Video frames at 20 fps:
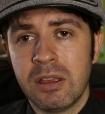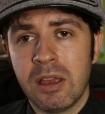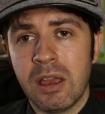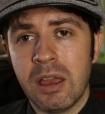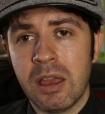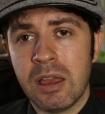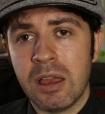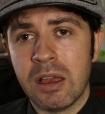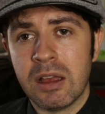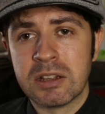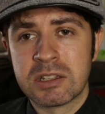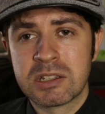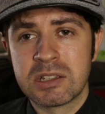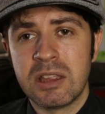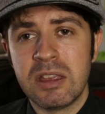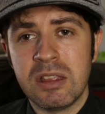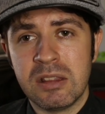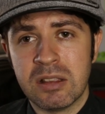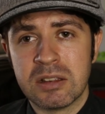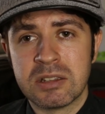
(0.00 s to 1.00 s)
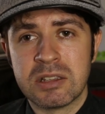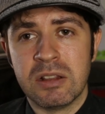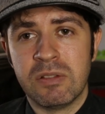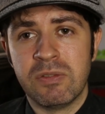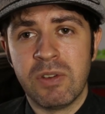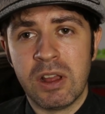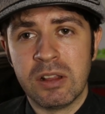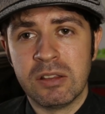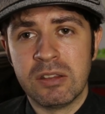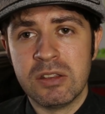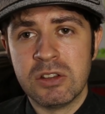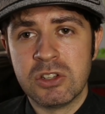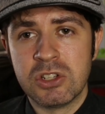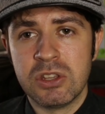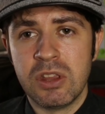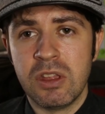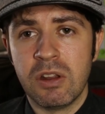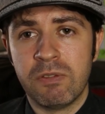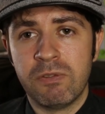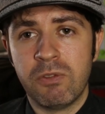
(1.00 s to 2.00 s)
uh, a slight disadvantage,
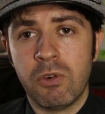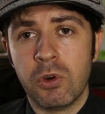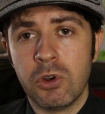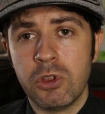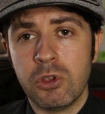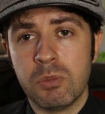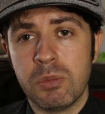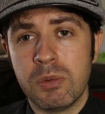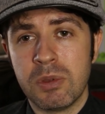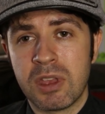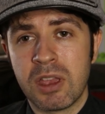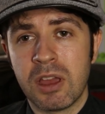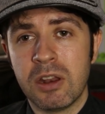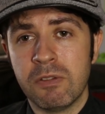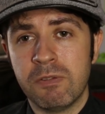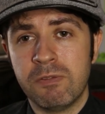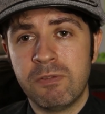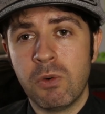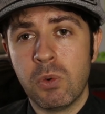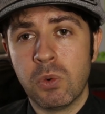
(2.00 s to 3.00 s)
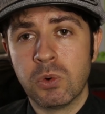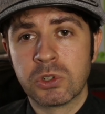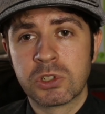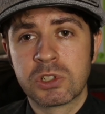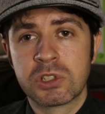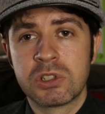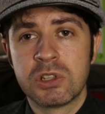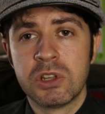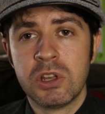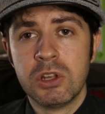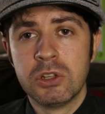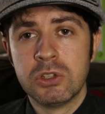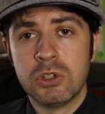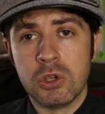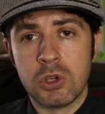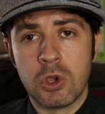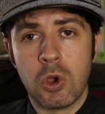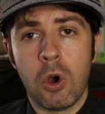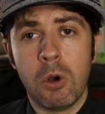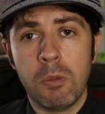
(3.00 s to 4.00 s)
and therefore you'd be kind of forced
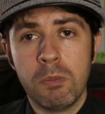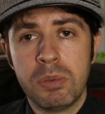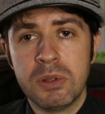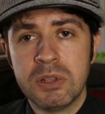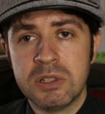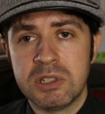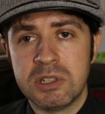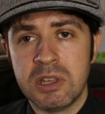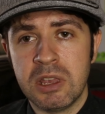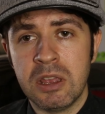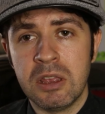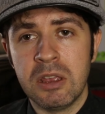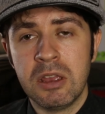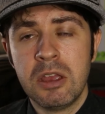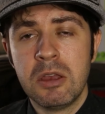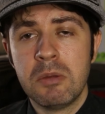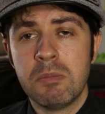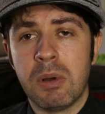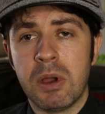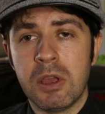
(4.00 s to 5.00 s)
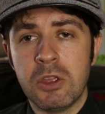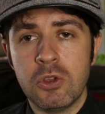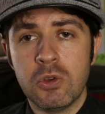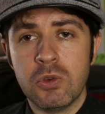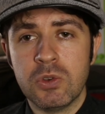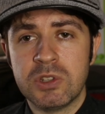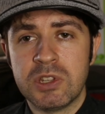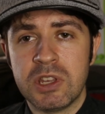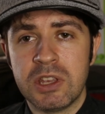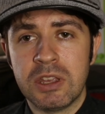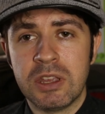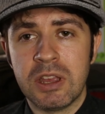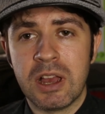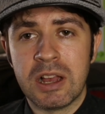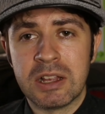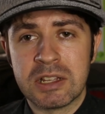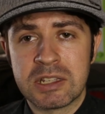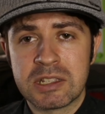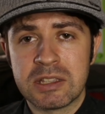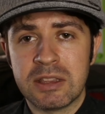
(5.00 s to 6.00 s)
to compensate by using
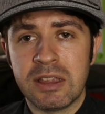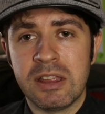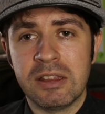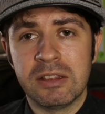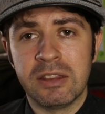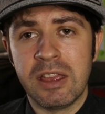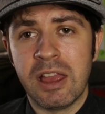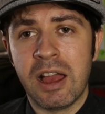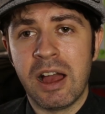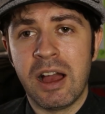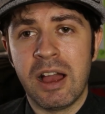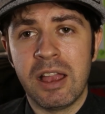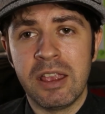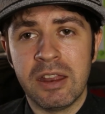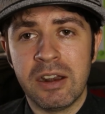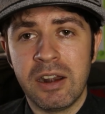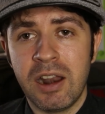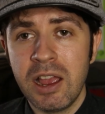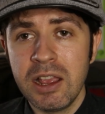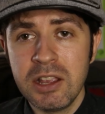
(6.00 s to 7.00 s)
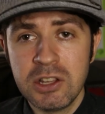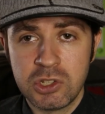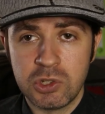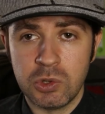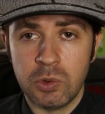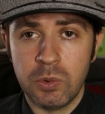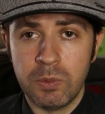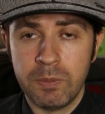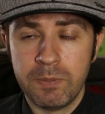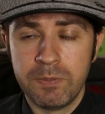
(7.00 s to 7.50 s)
a slightly higher ISO.